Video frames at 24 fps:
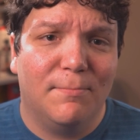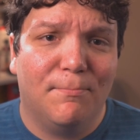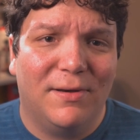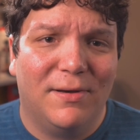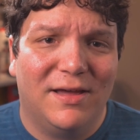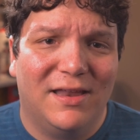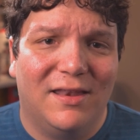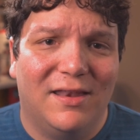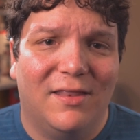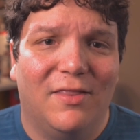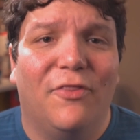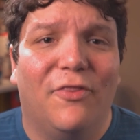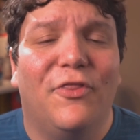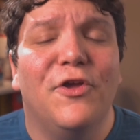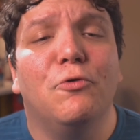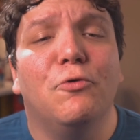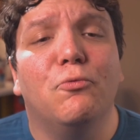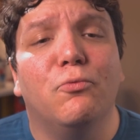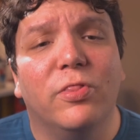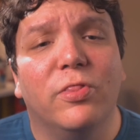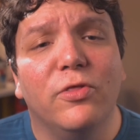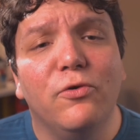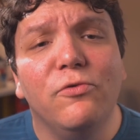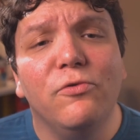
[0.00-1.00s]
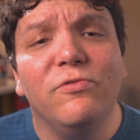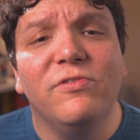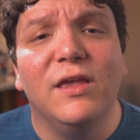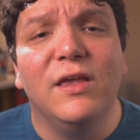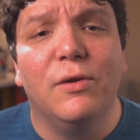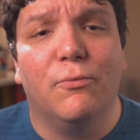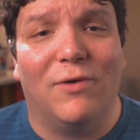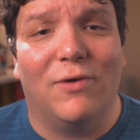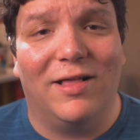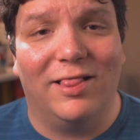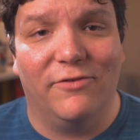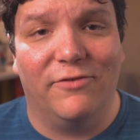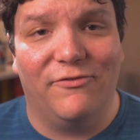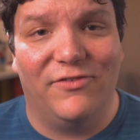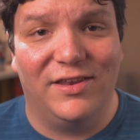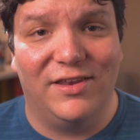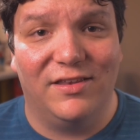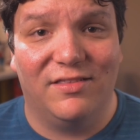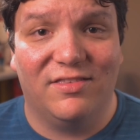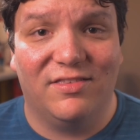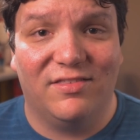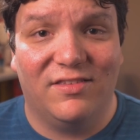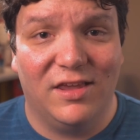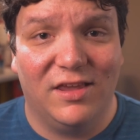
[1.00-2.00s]
but they're losing
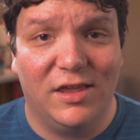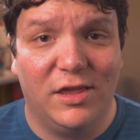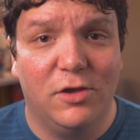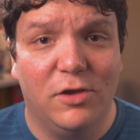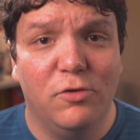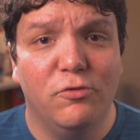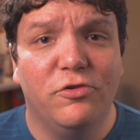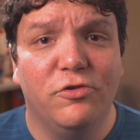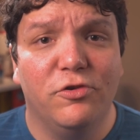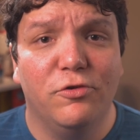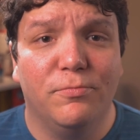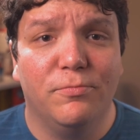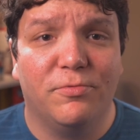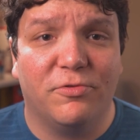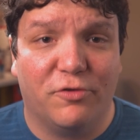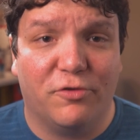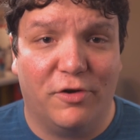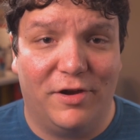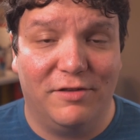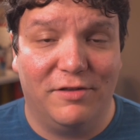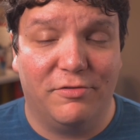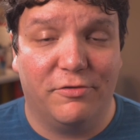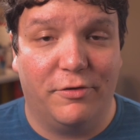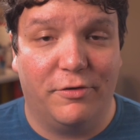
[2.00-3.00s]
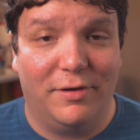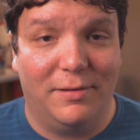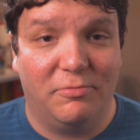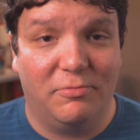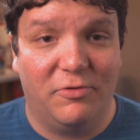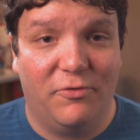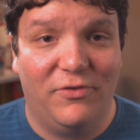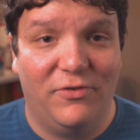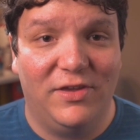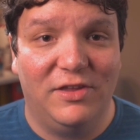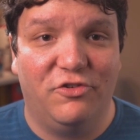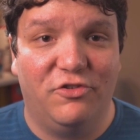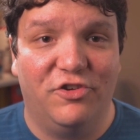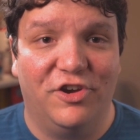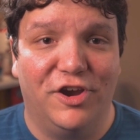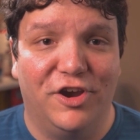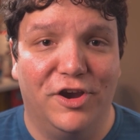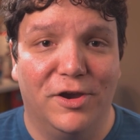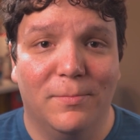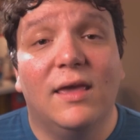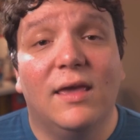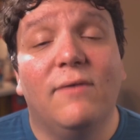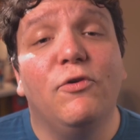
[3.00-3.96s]
relevance to YouTube's transcript feature.